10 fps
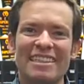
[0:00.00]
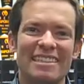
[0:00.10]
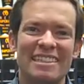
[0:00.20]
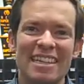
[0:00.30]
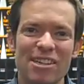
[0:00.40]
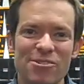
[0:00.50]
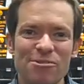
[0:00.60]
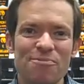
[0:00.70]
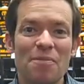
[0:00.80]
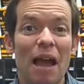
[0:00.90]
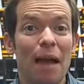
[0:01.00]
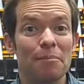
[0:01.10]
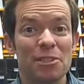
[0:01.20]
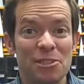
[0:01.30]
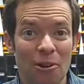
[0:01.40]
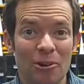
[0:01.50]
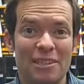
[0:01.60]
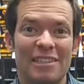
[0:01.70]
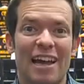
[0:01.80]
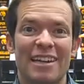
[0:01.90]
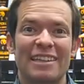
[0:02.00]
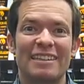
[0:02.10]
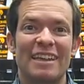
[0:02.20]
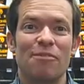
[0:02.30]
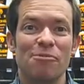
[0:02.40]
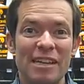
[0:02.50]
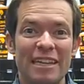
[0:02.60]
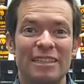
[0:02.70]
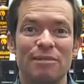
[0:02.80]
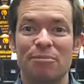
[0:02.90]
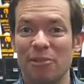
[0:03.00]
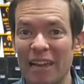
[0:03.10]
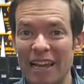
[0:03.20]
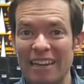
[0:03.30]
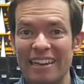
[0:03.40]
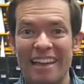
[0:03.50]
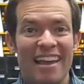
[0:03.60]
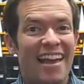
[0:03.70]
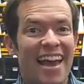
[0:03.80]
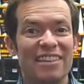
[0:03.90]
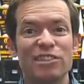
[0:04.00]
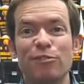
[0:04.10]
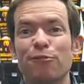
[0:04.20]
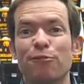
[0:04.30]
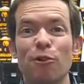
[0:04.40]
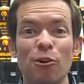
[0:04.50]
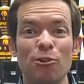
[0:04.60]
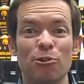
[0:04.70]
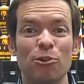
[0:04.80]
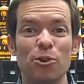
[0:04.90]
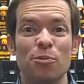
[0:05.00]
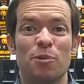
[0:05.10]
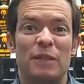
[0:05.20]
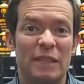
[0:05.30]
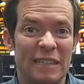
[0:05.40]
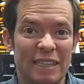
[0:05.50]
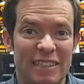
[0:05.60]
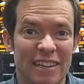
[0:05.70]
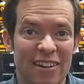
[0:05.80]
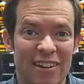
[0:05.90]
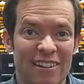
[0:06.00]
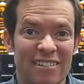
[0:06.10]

to see you. I'm so excited that we get to play as a full group this year.